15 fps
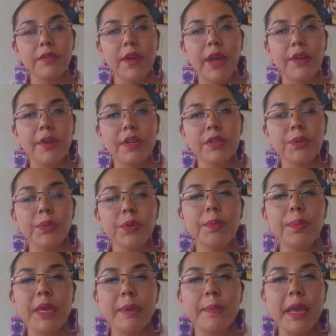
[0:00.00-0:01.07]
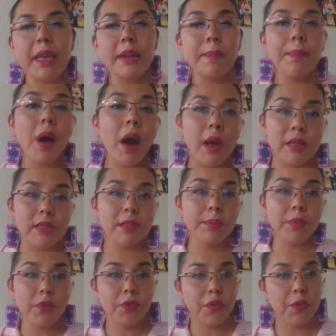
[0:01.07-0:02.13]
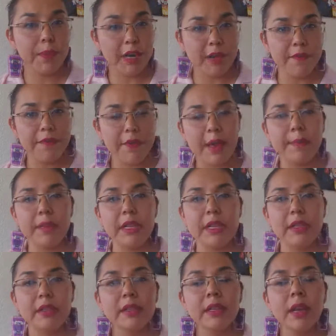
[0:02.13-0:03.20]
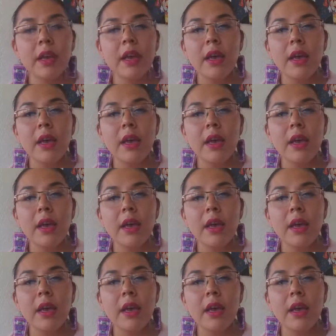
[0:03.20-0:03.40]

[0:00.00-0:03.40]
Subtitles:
virus would be made impossible for many families